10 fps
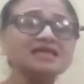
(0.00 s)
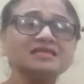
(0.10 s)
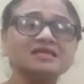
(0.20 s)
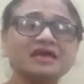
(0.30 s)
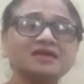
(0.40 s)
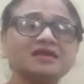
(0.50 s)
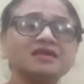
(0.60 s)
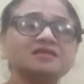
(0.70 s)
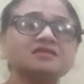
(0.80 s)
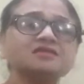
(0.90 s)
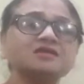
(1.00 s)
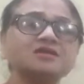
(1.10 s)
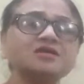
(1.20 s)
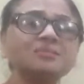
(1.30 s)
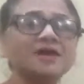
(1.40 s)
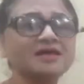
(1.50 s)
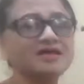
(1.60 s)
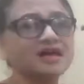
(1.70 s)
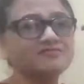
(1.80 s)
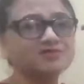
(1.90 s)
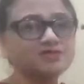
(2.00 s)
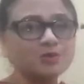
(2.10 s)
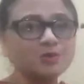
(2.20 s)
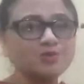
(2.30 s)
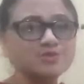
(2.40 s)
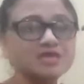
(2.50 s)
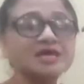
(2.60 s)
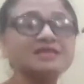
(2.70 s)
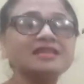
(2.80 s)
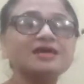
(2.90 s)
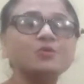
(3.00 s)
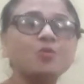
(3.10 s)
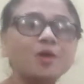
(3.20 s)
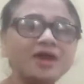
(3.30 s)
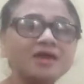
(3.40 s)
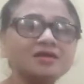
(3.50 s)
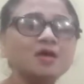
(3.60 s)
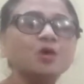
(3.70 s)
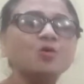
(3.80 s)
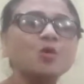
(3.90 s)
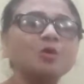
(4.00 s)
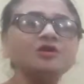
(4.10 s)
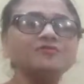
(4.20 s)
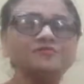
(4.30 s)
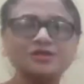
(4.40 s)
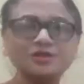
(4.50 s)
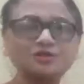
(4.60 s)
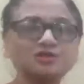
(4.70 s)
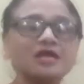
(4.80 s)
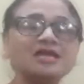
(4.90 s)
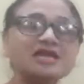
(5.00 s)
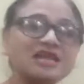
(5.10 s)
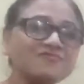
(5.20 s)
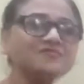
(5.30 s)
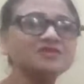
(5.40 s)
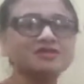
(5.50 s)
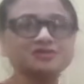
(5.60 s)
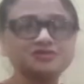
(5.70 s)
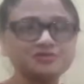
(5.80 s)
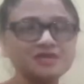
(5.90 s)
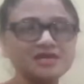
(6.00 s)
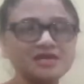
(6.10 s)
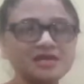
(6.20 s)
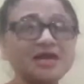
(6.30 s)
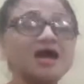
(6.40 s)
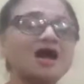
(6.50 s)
Then the third paragraph shows that when Goldfinch left the tree,